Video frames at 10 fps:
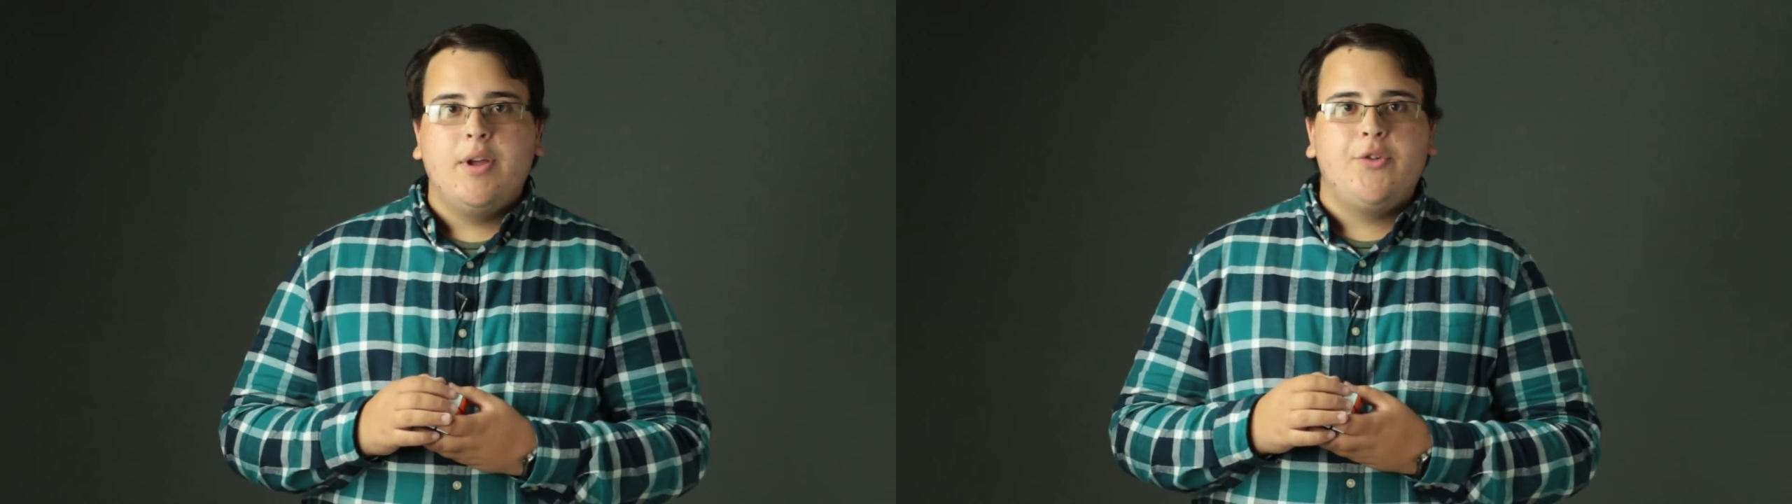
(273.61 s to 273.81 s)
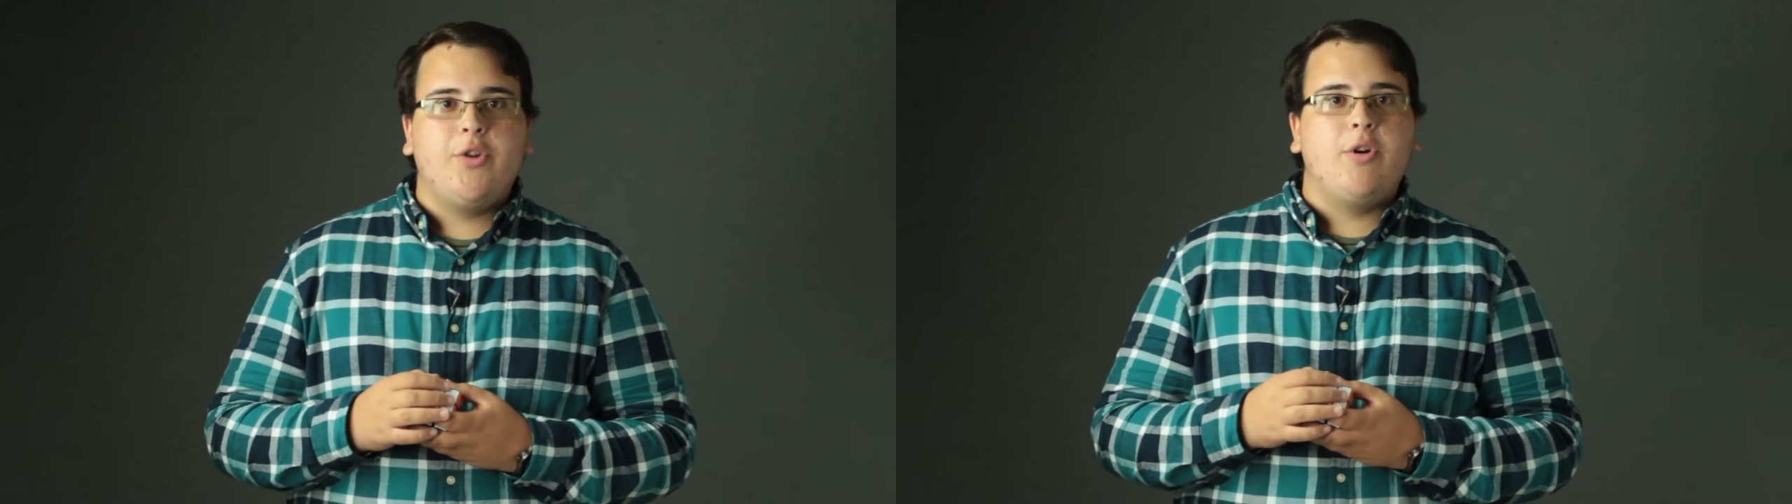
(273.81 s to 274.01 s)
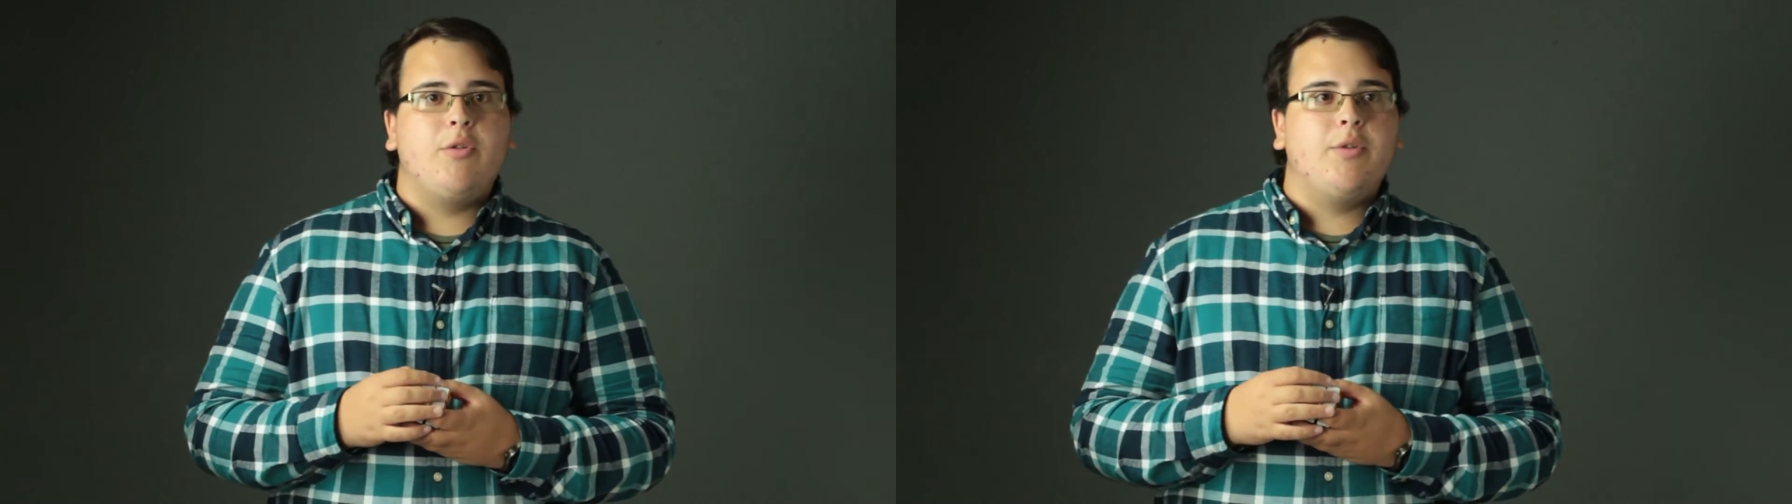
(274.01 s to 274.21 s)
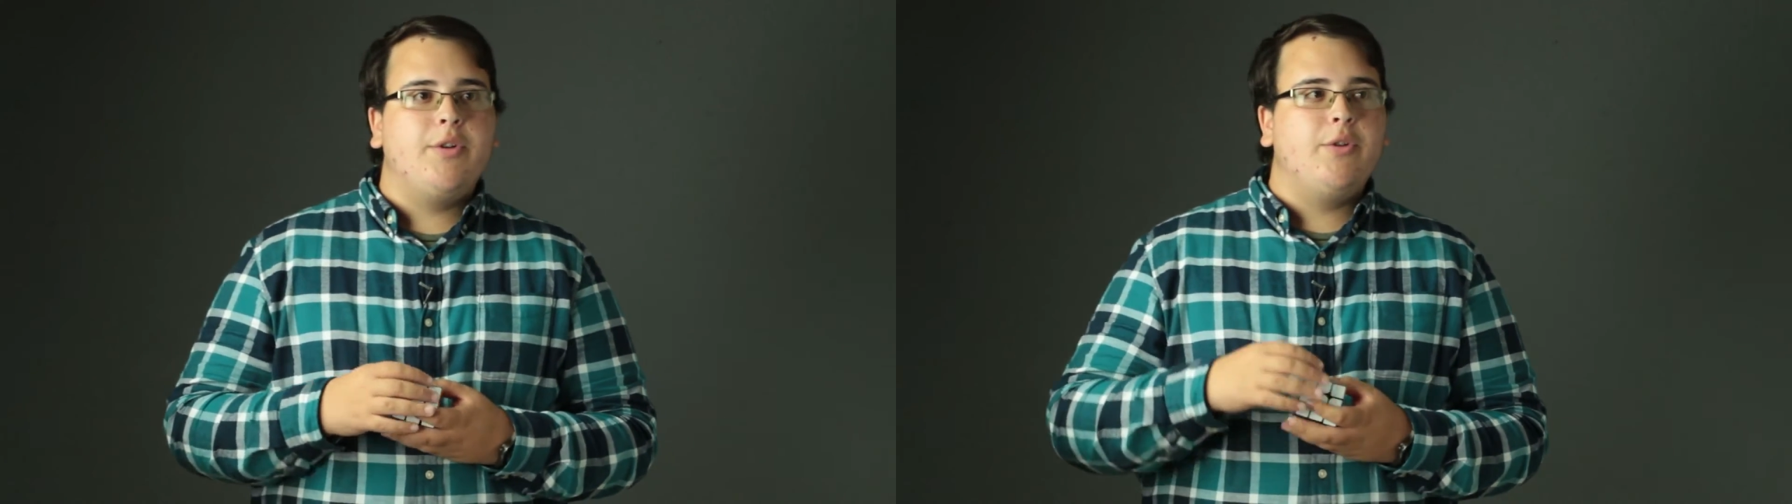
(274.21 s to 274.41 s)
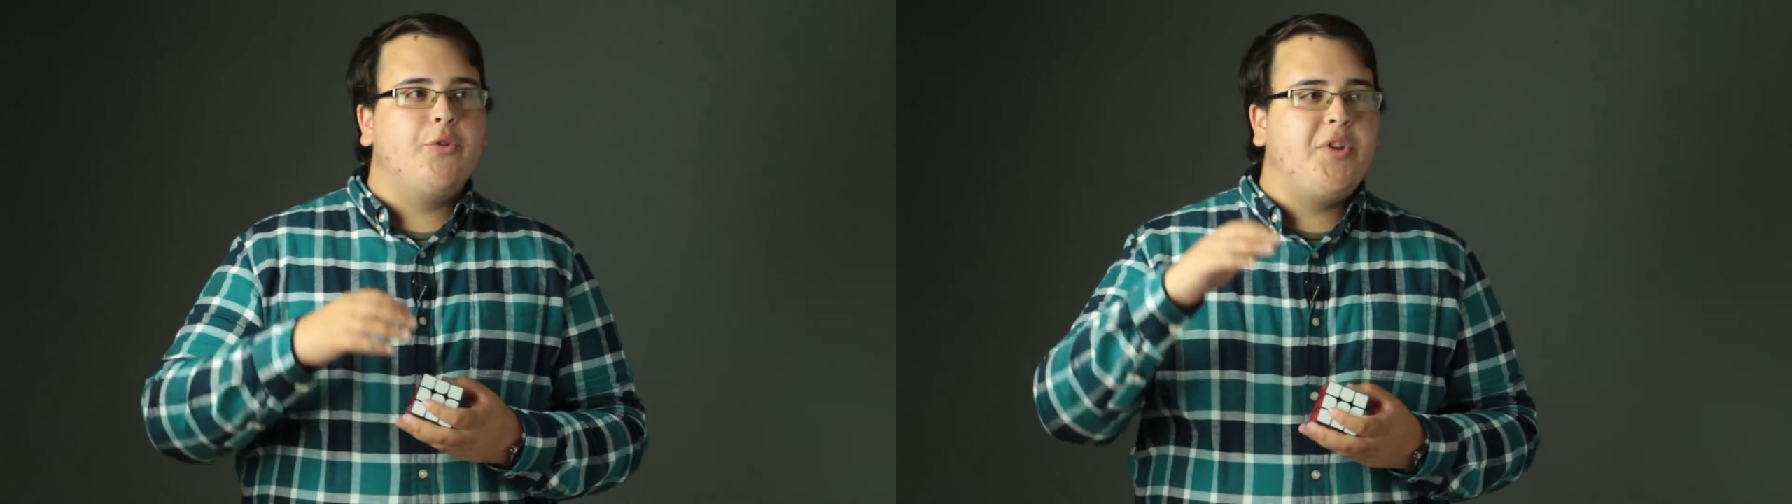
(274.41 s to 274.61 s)
So
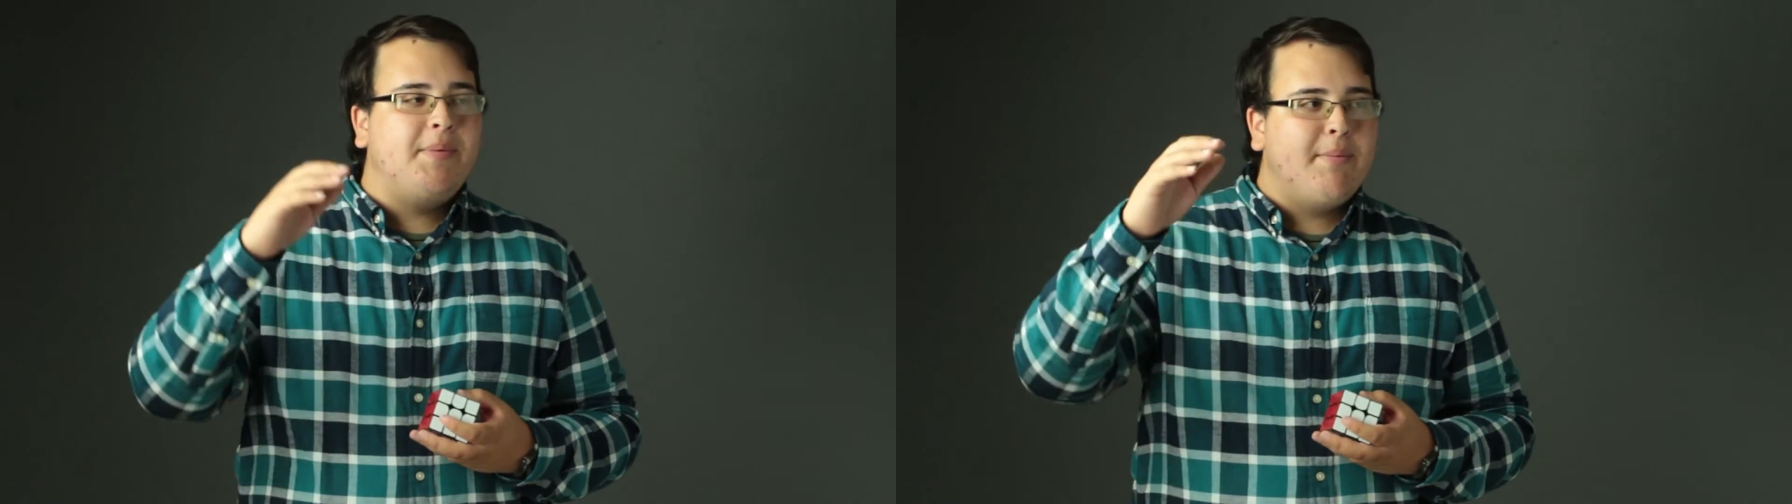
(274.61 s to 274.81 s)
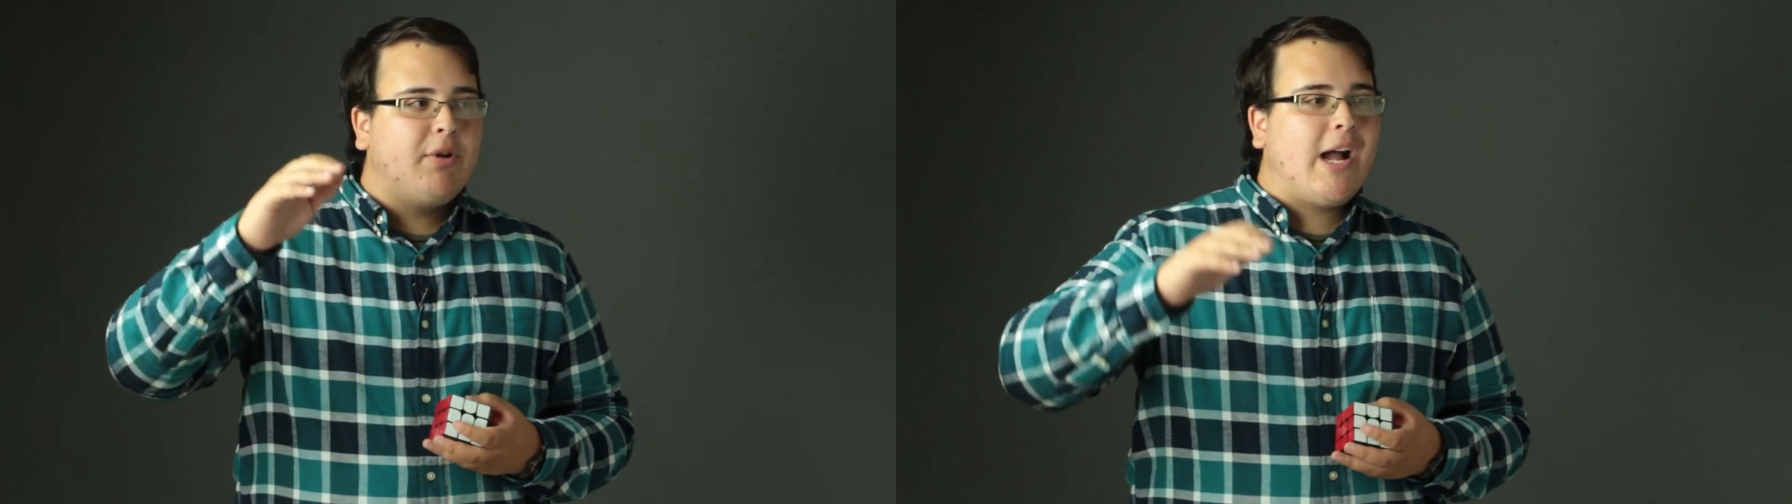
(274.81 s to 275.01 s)
you'll see people